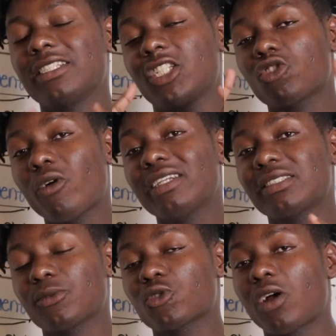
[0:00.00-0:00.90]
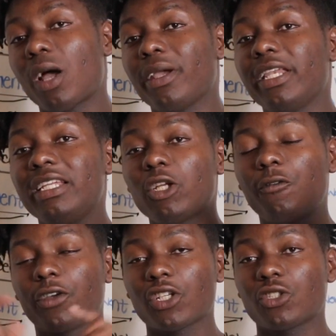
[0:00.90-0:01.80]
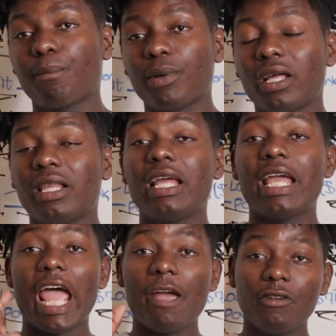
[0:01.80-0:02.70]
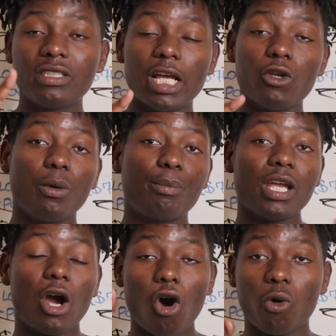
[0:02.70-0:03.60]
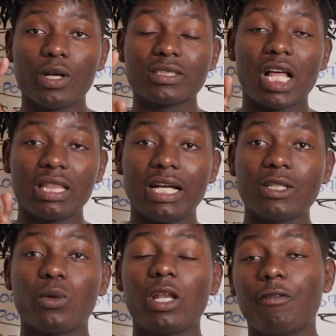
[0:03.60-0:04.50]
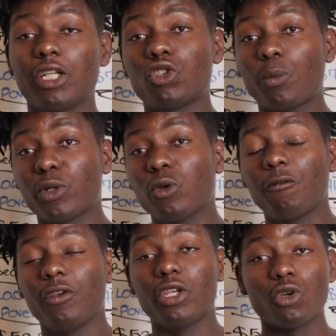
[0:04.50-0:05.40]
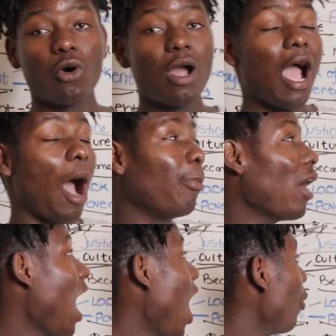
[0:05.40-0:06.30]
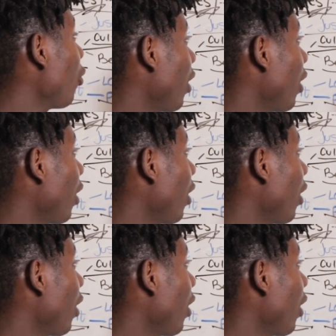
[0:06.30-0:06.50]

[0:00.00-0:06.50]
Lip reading: Just go ahead and subscribe and hit the notification bell. Every day you will be always alert whenever I drop a new video about how we're